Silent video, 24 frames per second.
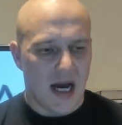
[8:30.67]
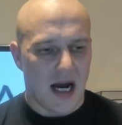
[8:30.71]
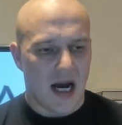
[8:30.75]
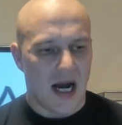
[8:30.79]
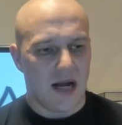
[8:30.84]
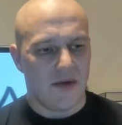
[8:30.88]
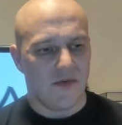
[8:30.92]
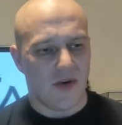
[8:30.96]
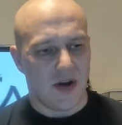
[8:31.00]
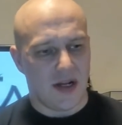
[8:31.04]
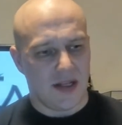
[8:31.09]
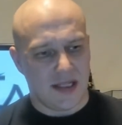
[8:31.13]

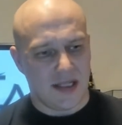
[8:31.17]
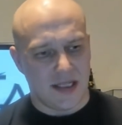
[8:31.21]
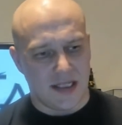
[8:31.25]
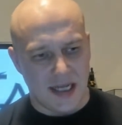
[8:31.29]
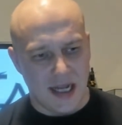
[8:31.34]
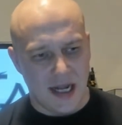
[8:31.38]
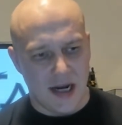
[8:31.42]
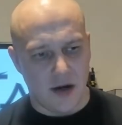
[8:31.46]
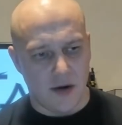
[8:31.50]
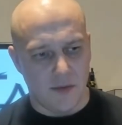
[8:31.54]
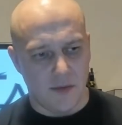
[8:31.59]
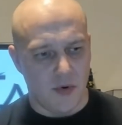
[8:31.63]
I've read the
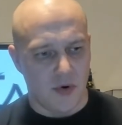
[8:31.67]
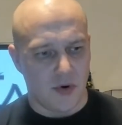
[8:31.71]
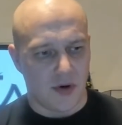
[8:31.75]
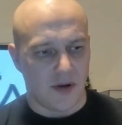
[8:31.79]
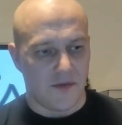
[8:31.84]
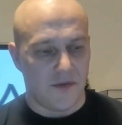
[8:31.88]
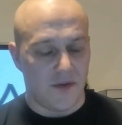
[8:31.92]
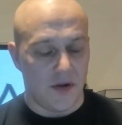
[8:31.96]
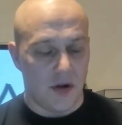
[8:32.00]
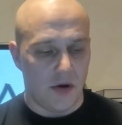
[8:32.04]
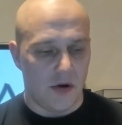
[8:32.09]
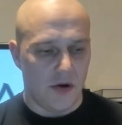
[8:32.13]
Slayer book a
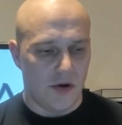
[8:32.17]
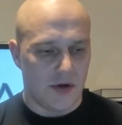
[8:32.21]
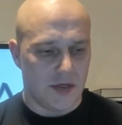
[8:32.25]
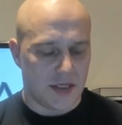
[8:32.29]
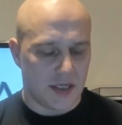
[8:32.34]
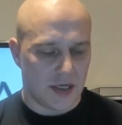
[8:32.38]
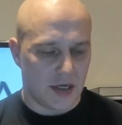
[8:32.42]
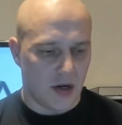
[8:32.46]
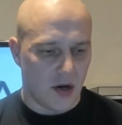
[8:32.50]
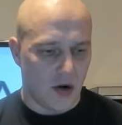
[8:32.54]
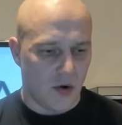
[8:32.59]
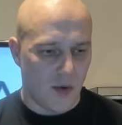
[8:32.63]
few years
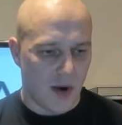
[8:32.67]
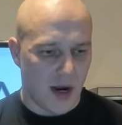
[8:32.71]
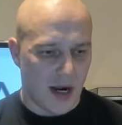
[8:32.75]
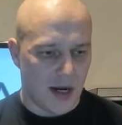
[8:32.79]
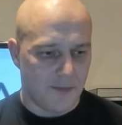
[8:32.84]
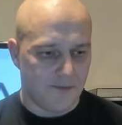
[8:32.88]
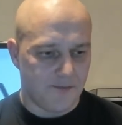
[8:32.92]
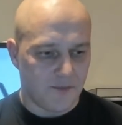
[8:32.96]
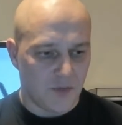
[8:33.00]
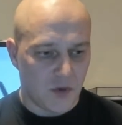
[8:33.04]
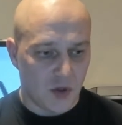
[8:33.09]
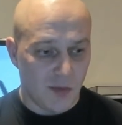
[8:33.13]
ago and
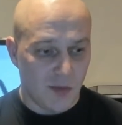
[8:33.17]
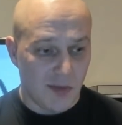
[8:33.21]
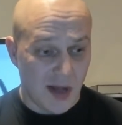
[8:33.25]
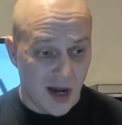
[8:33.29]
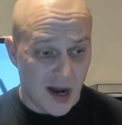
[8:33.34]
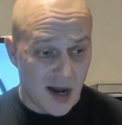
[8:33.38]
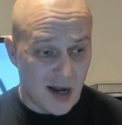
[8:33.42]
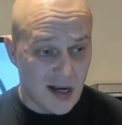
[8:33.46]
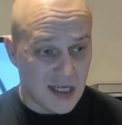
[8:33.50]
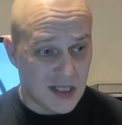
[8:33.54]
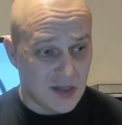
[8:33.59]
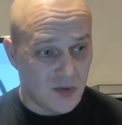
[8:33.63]
to be
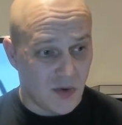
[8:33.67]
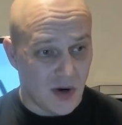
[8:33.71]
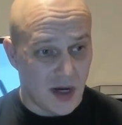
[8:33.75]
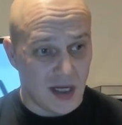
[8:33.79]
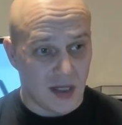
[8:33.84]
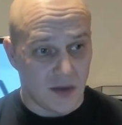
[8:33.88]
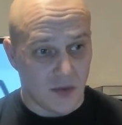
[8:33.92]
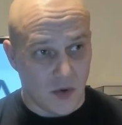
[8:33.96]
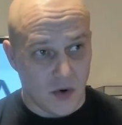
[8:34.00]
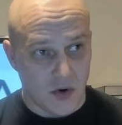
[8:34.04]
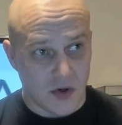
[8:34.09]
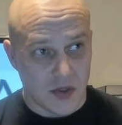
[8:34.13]
honest, while
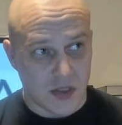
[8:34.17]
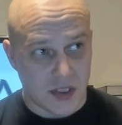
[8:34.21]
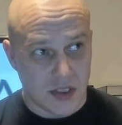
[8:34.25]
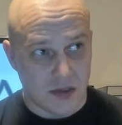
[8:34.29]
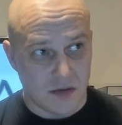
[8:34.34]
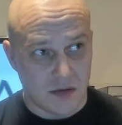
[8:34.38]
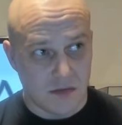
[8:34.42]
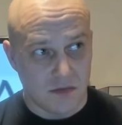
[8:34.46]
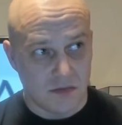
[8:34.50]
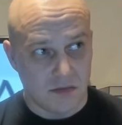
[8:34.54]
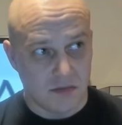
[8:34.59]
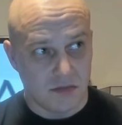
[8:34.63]
it
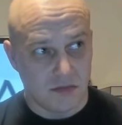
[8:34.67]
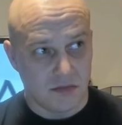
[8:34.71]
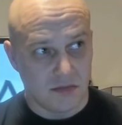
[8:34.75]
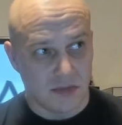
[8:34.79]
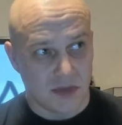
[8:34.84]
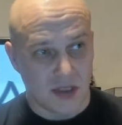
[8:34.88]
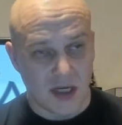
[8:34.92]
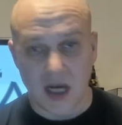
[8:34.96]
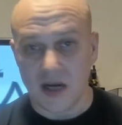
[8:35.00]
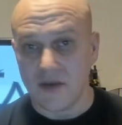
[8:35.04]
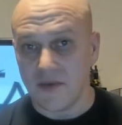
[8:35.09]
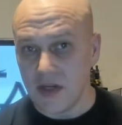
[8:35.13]
was
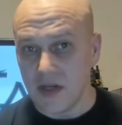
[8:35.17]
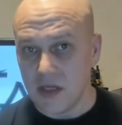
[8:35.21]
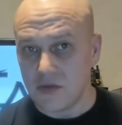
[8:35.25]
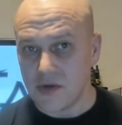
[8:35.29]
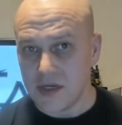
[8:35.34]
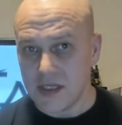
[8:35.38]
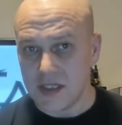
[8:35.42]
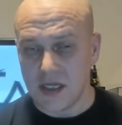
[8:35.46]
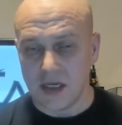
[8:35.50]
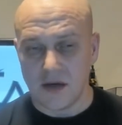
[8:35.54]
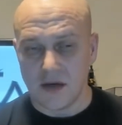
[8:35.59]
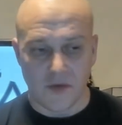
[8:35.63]
kind of
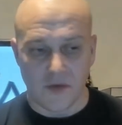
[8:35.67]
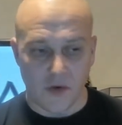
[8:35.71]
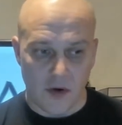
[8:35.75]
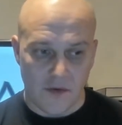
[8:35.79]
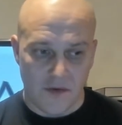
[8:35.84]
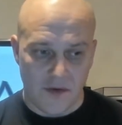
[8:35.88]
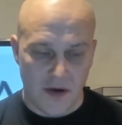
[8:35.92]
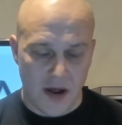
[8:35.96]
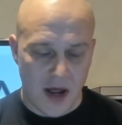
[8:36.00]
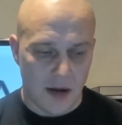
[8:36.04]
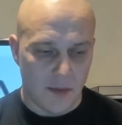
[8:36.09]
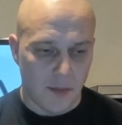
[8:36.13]
interesting for a
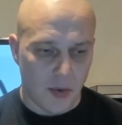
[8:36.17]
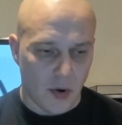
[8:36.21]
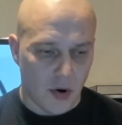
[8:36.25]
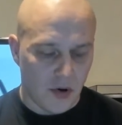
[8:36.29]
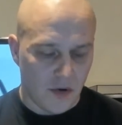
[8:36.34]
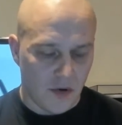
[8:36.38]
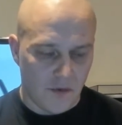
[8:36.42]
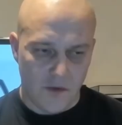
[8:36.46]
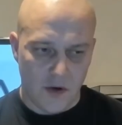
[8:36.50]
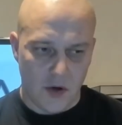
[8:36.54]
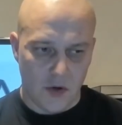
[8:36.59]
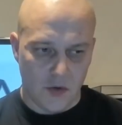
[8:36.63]
fan point
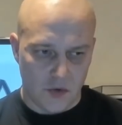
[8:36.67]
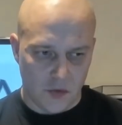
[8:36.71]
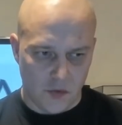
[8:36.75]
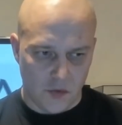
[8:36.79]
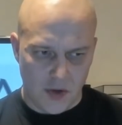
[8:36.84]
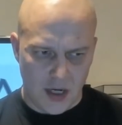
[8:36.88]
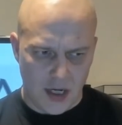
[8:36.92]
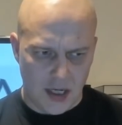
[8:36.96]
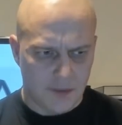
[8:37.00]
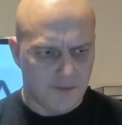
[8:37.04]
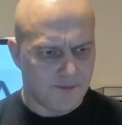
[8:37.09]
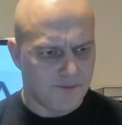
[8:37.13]
of view to
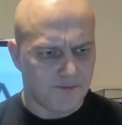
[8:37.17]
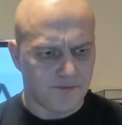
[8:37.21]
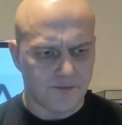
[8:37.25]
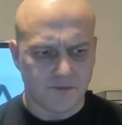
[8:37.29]
read it,